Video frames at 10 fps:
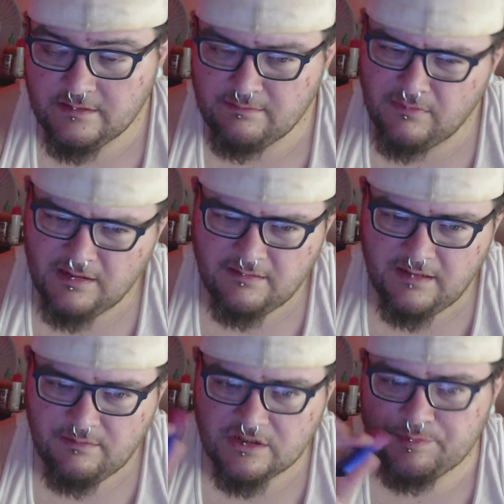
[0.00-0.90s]
like
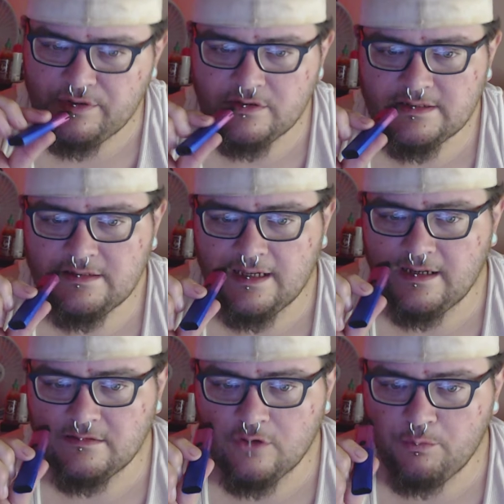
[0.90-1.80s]
opiates,
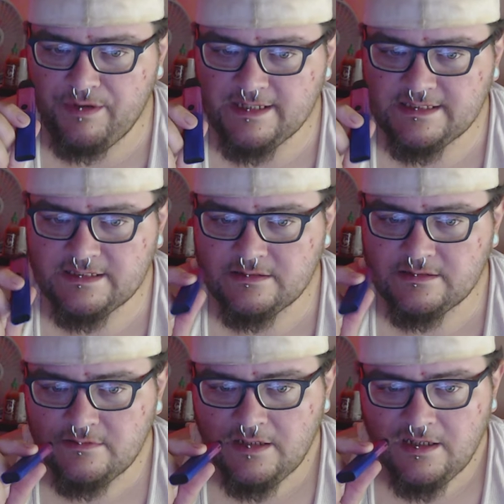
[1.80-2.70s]
are pretty bad
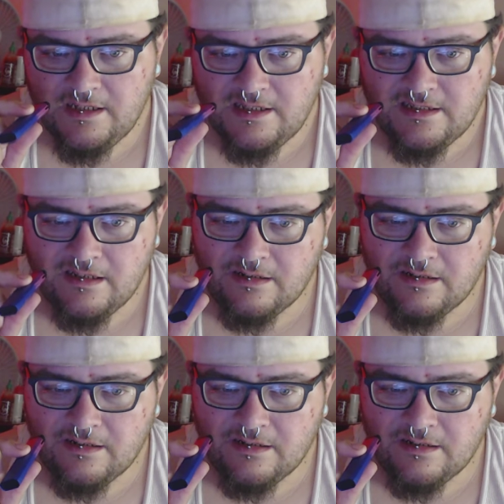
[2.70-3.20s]
addictions.